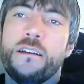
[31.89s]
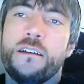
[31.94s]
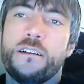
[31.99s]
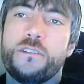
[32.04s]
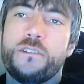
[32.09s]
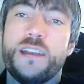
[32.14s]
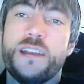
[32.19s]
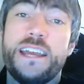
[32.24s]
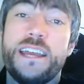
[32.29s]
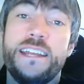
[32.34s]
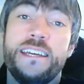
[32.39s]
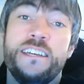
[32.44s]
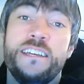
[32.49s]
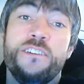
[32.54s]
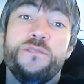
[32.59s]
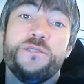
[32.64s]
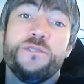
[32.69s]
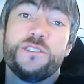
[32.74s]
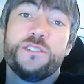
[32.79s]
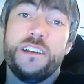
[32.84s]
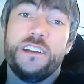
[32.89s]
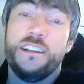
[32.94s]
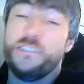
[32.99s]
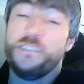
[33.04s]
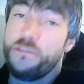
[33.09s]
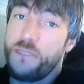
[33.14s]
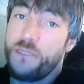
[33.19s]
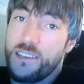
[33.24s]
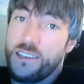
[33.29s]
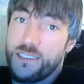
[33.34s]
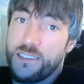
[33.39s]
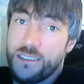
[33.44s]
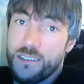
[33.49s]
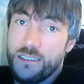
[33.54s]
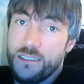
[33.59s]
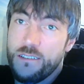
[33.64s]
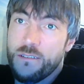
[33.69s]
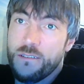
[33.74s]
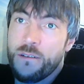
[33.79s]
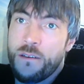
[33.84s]
creating user
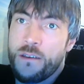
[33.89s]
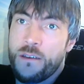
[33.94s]
interfaces,